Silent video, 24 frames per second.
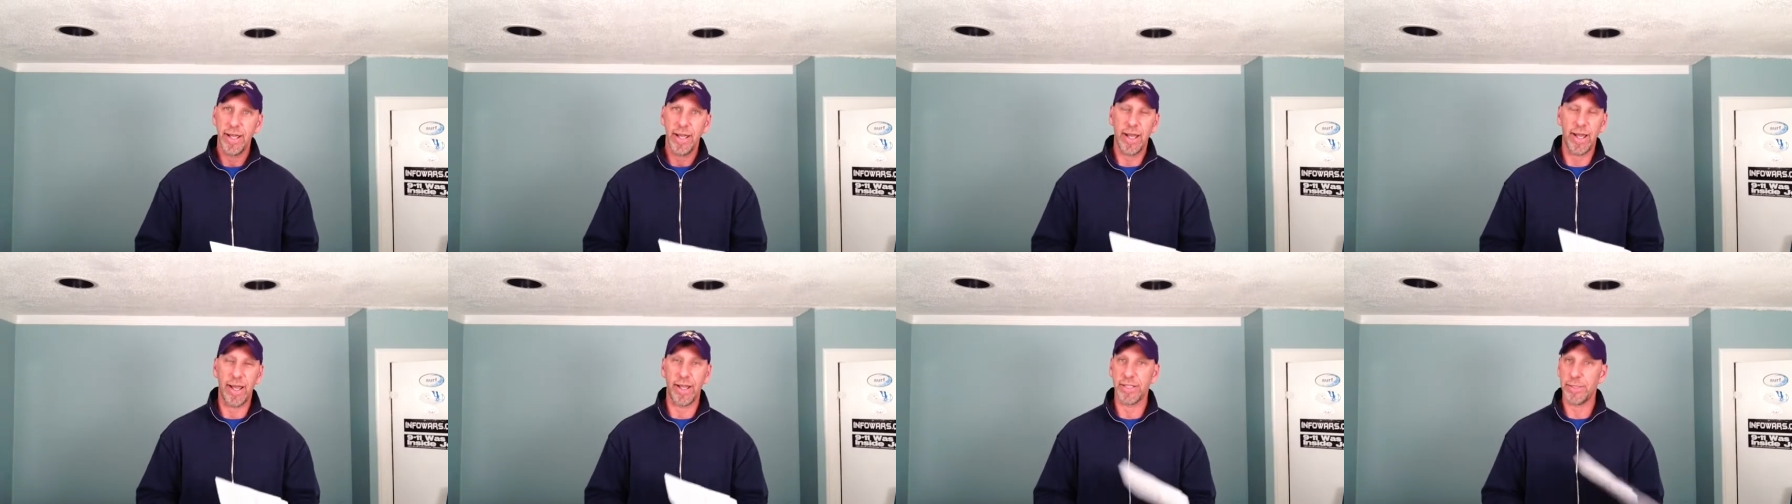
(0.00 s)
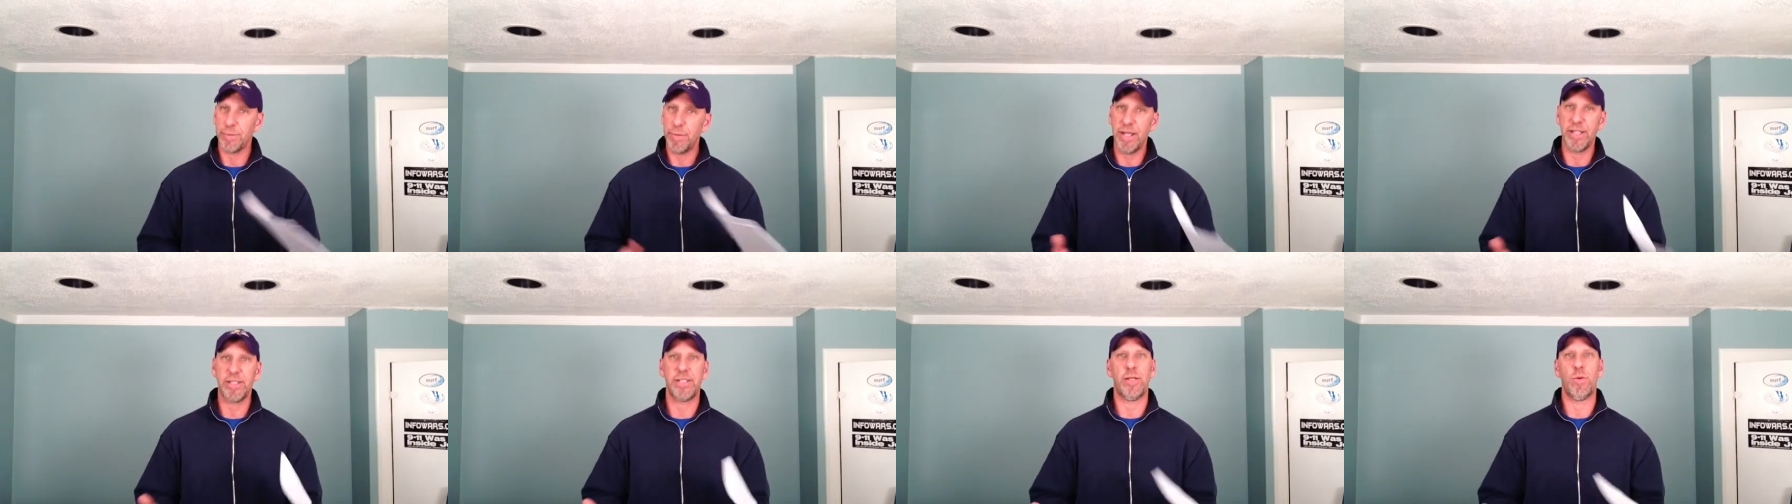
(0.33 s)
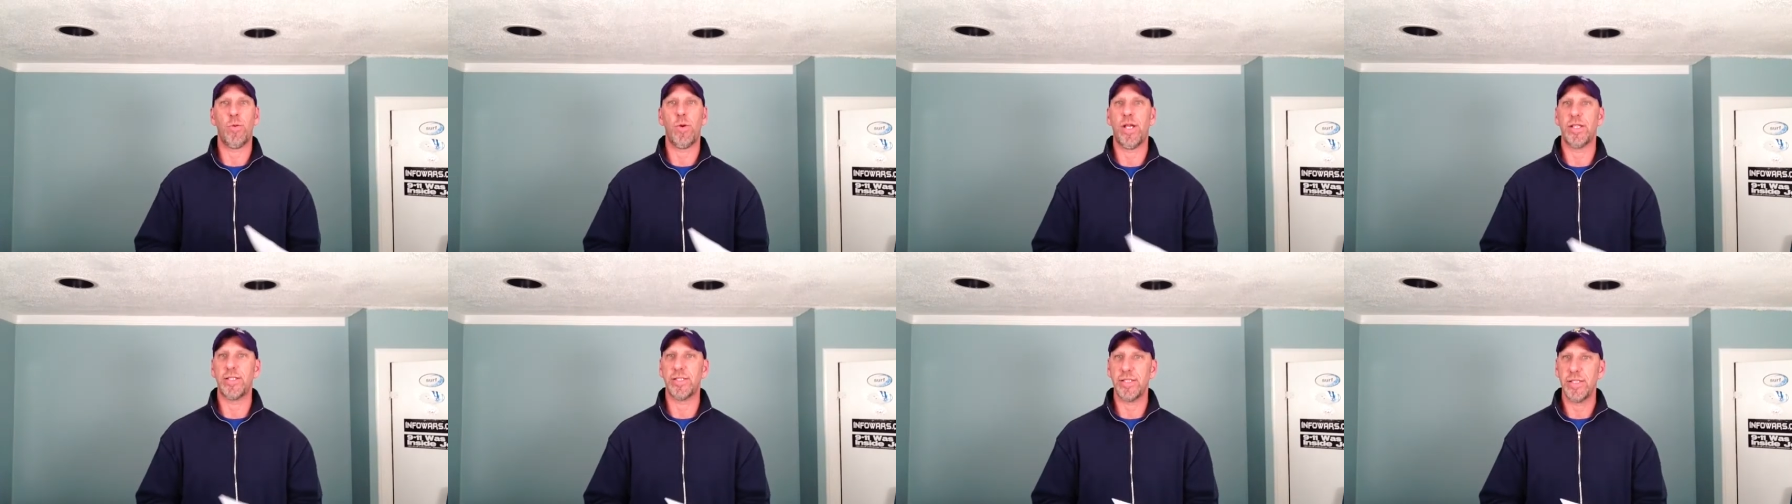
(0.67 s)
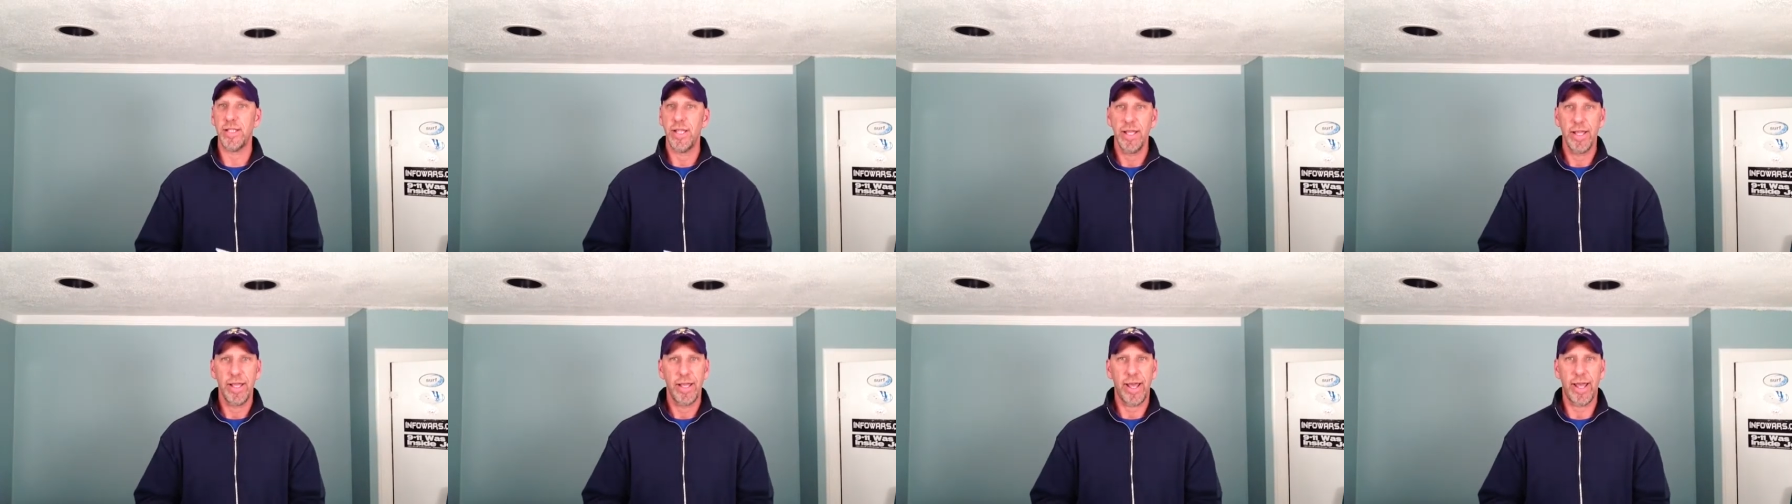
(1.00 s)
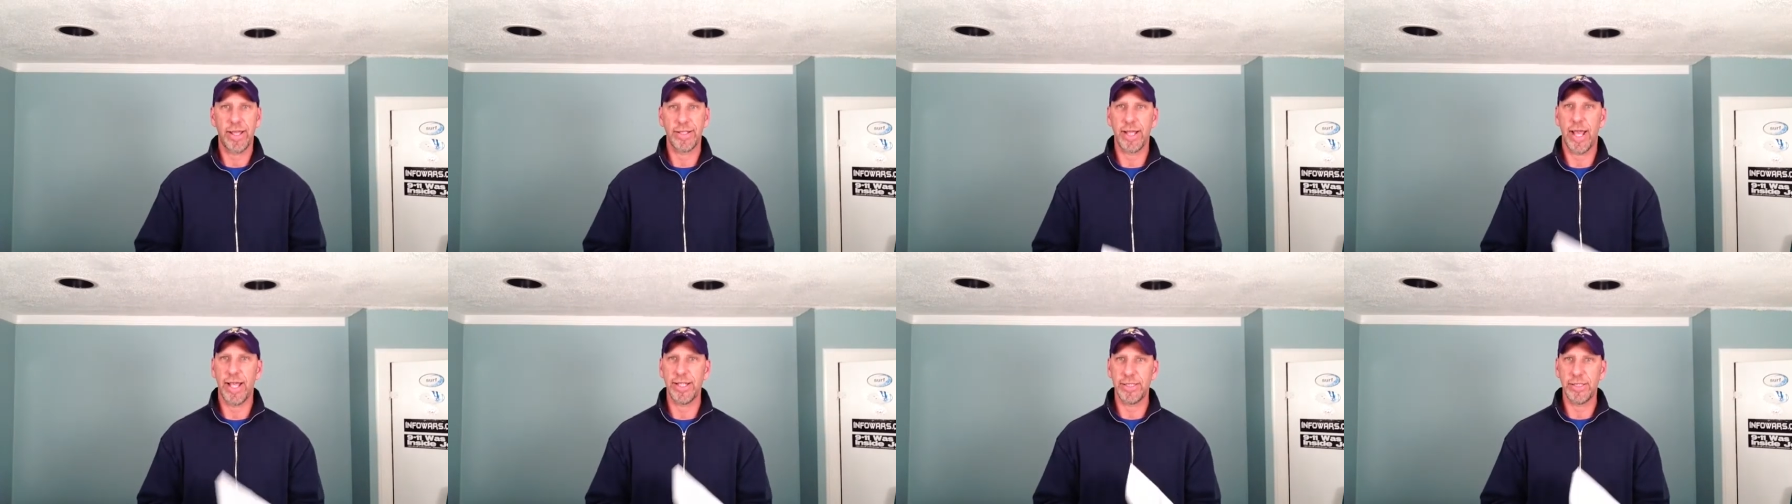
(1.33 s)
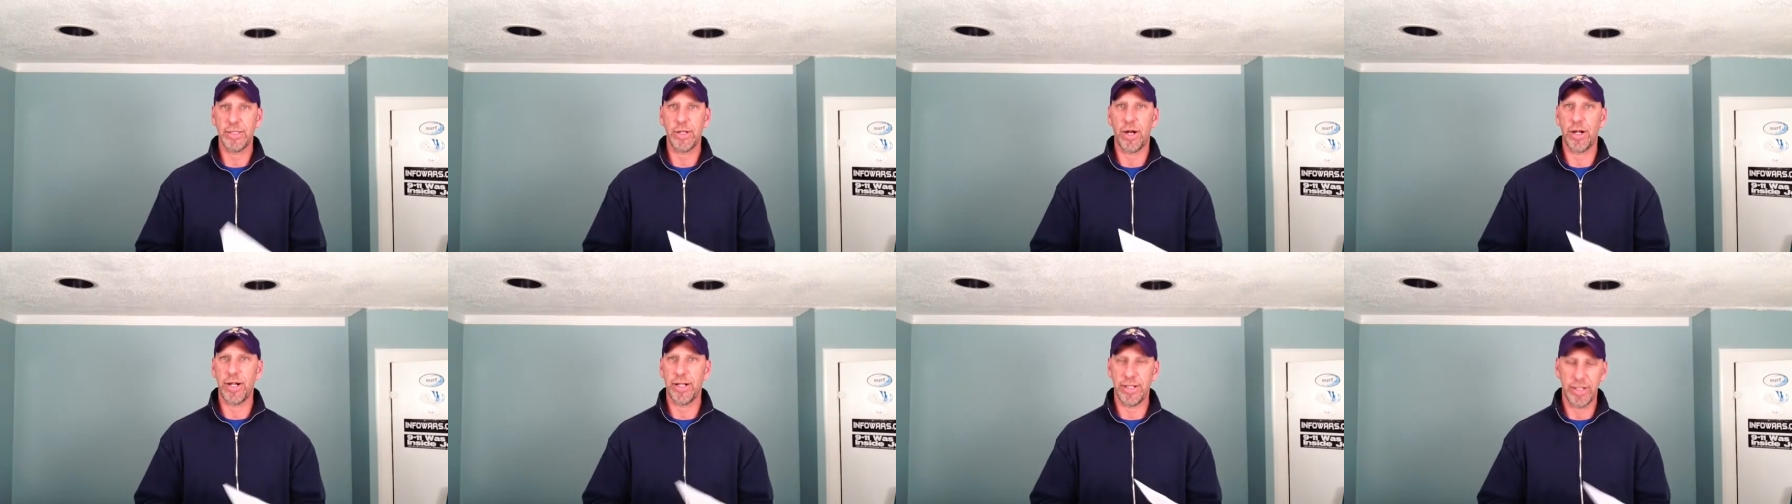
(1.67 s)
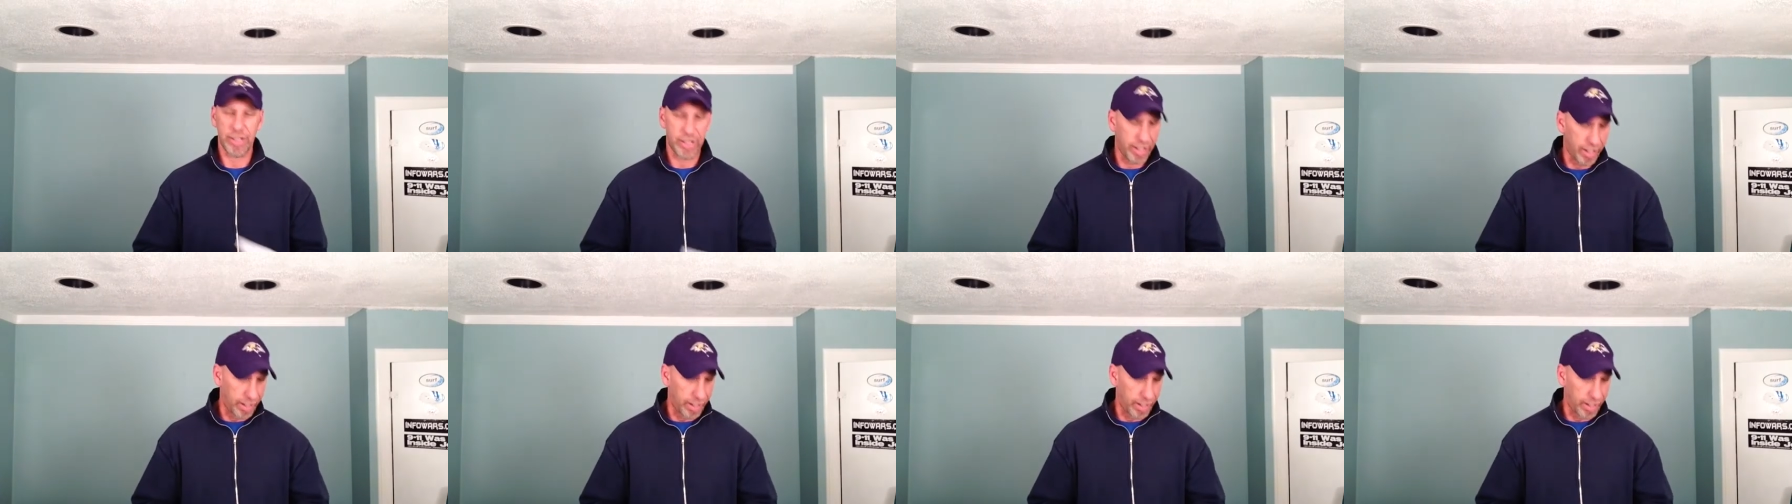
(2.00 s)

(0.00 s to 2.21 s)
especially once I started,